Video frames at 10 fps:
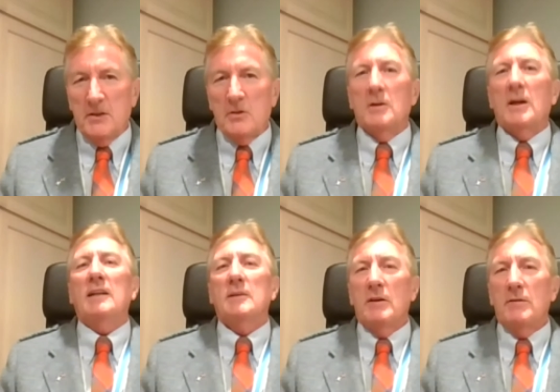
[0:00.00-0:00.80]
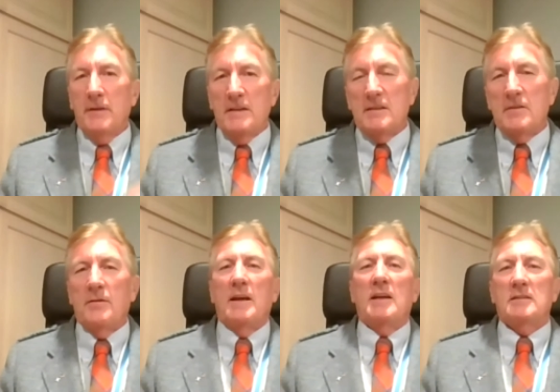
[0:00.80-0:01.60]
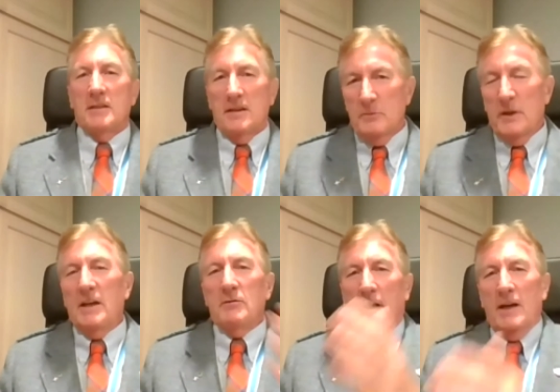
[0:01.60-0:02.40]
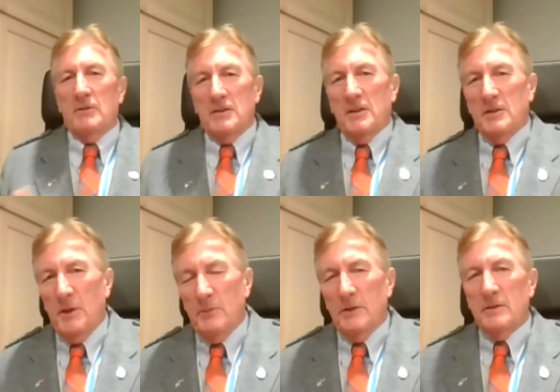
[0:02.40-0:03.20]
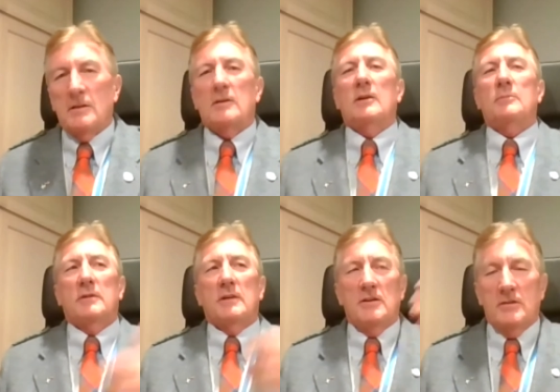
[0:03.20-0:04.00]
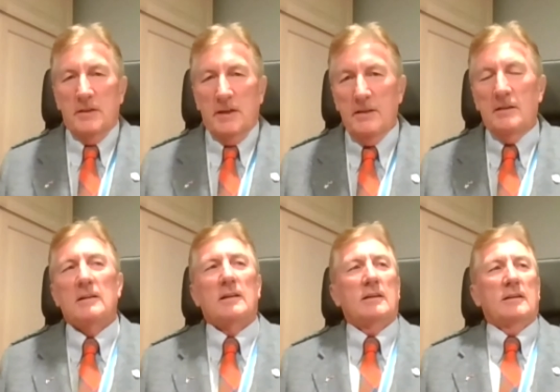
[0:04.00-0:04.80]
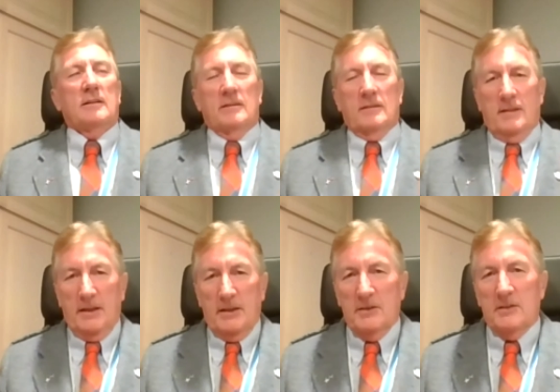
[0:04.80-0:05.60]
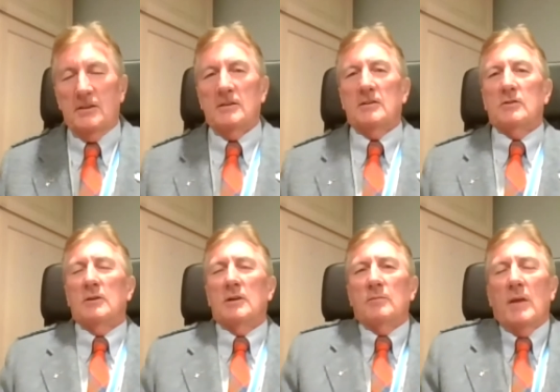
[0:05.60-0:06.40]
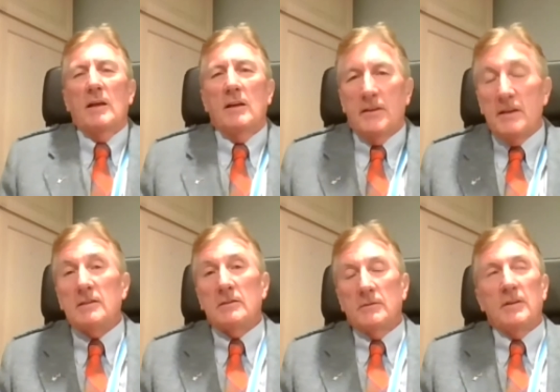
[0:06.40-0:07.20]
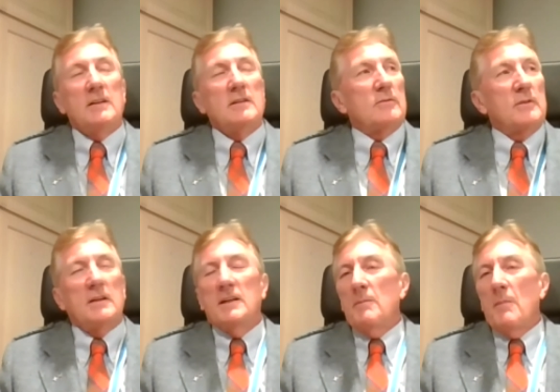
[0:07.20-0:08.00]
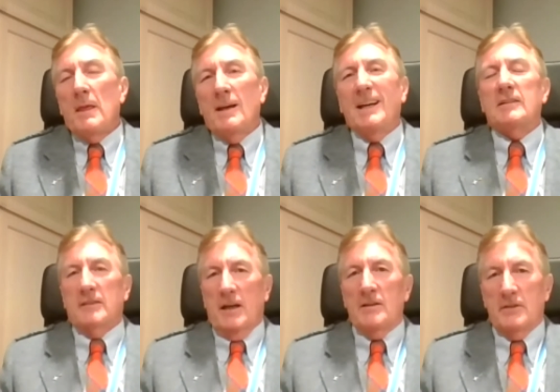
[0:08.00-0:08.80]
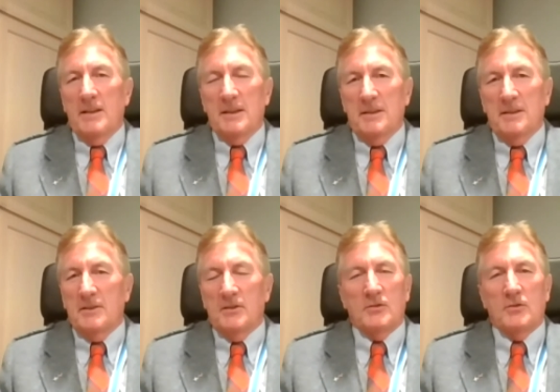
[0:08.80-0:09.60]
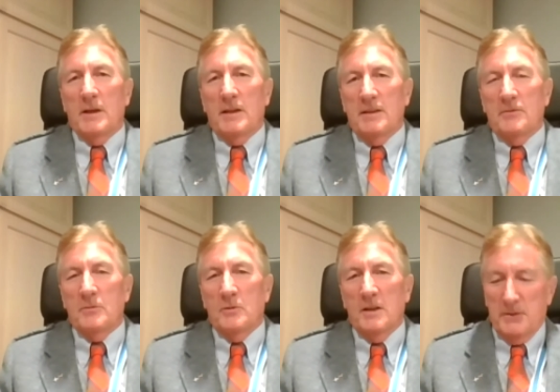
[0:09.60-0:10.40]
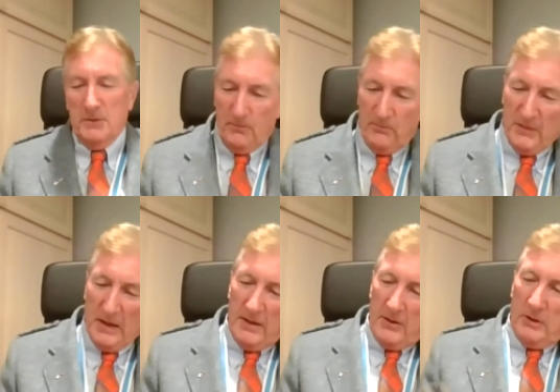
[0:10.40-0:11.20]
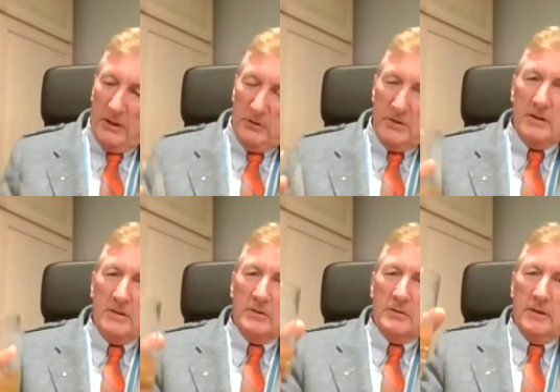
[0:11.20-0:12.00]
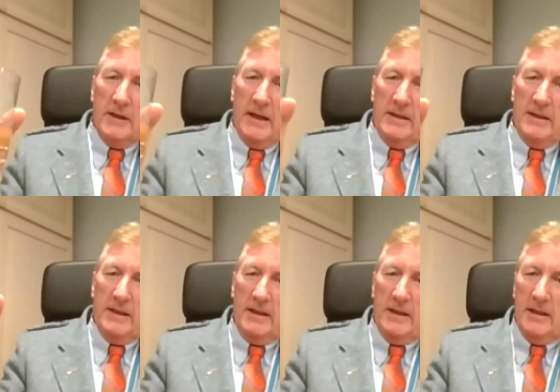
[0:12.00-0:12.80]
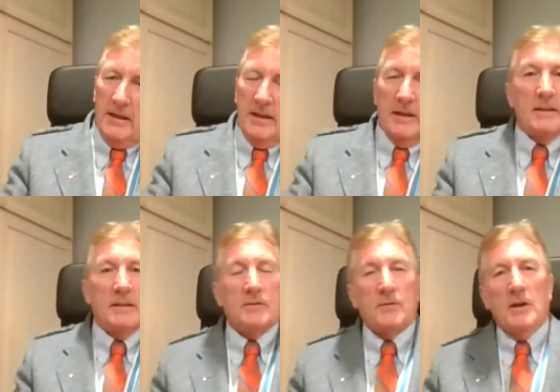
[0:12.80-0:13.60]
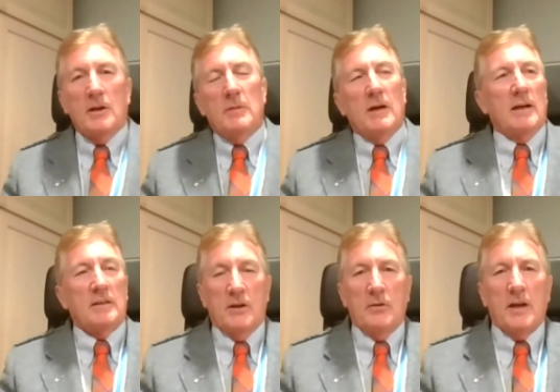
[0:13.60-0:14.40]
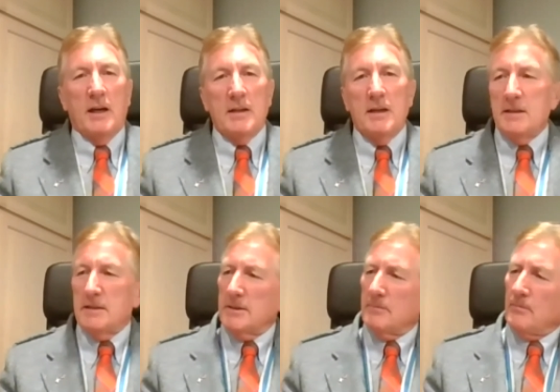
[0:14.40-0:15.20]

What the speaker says: ago. It had to be face-to-face, meeting 5 or 6 people in your corporation, then you take a decision and so on. Things have really accelerated in so many different ways. Well, wouldn't you know that he is from South Carolina